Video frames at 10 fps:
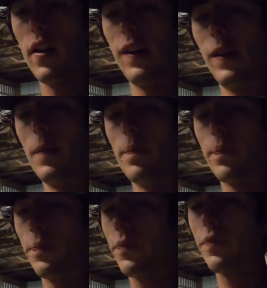
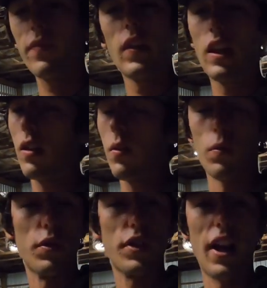
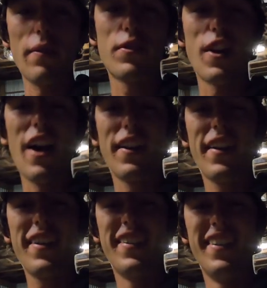We're just gonna have to try
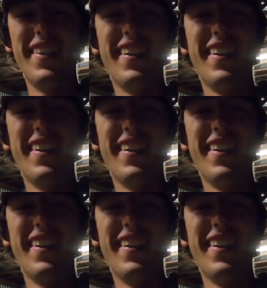again.